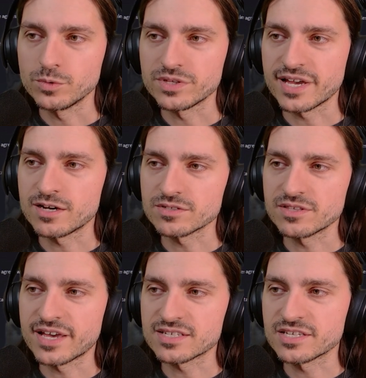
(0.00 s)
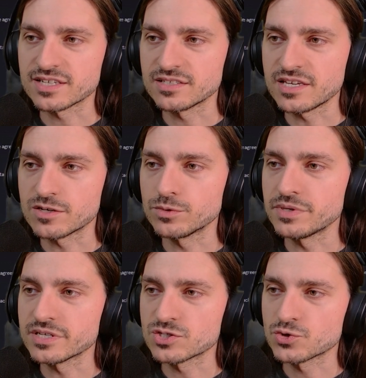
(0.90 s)
Without that technique would
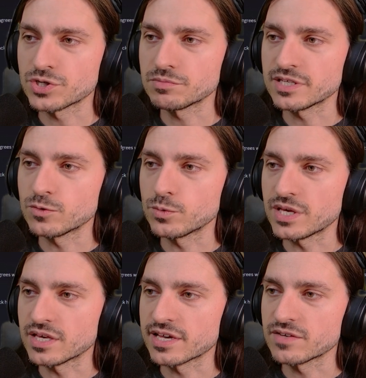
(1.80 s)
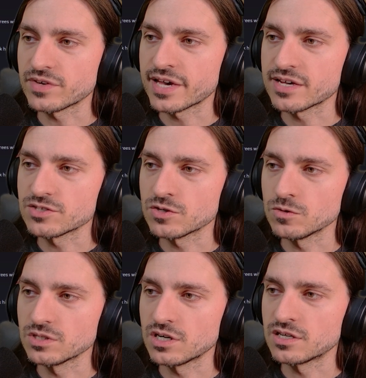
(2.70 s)
be extremely weak, and if he had to
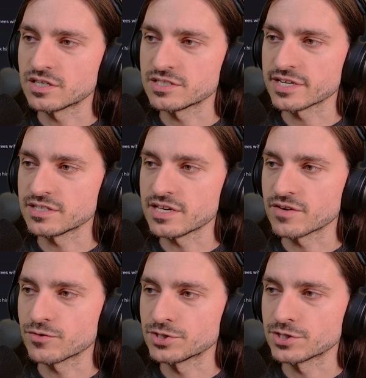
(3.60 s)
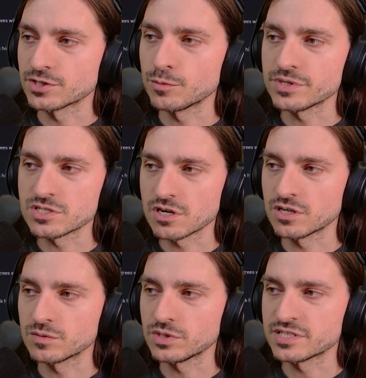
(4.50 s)
hold on a technique every turn hoping
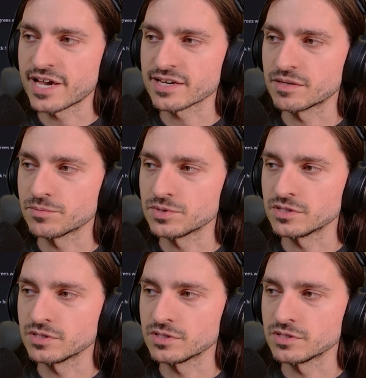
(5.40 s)
Zargon will attack him,